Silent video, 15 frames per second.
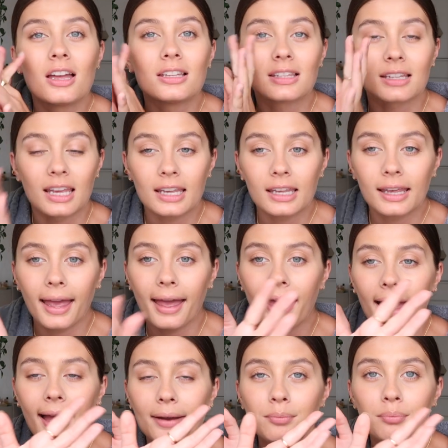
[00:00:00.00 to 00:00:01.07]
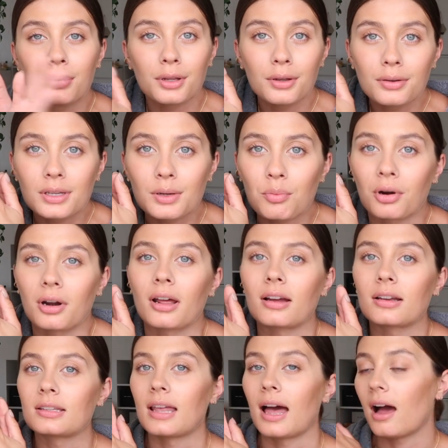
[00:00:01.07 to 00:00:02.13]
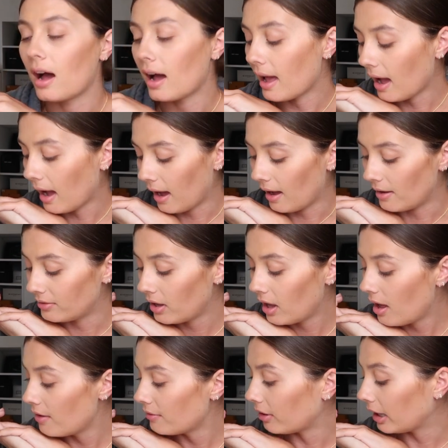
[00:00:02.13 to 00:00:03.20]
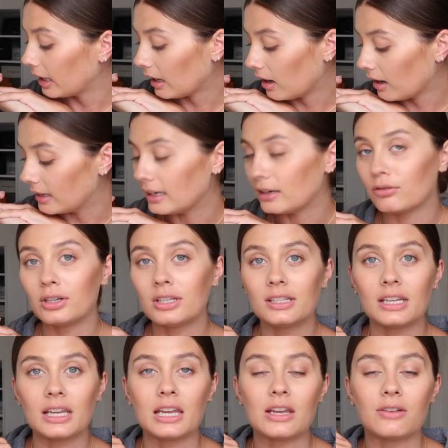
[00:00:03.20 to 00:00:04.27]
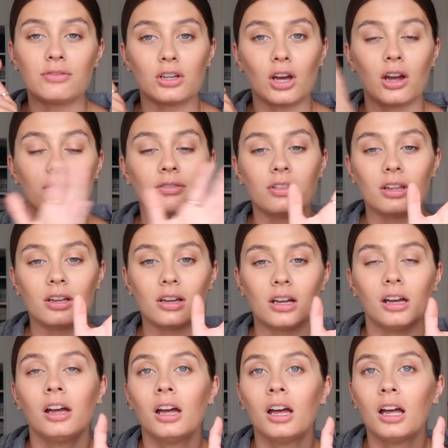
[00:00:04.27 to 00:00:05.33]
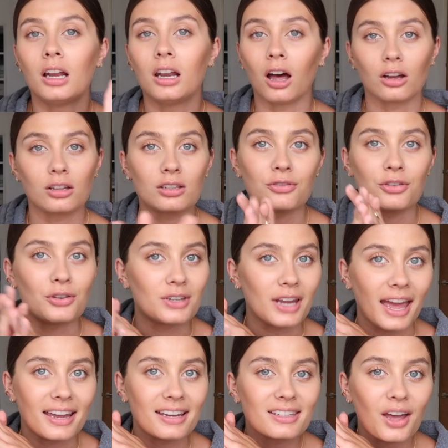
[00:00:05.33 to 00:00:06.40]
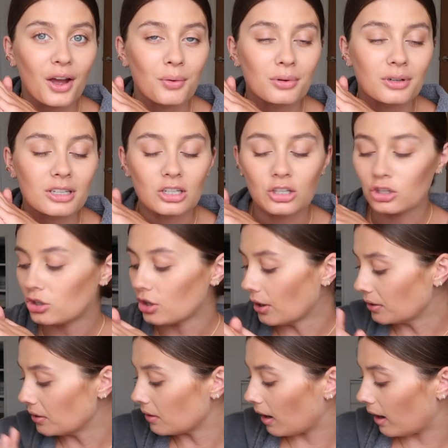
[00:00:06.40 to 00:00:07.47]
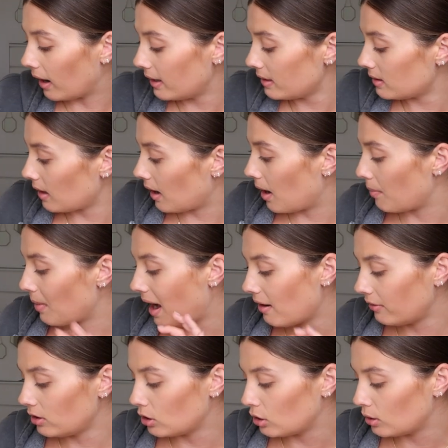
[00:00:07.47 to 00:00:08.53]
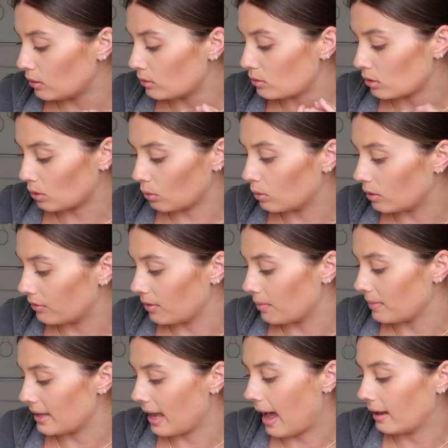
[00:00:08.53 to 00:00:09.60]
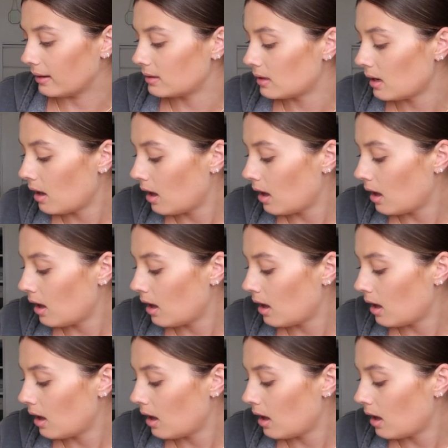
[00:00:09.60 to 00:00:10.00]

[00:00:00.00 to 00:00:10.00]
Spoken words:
skincare and beauty products that I have very kindly received over the last few days that I wanted to show you guys. I haven't used all of them yet.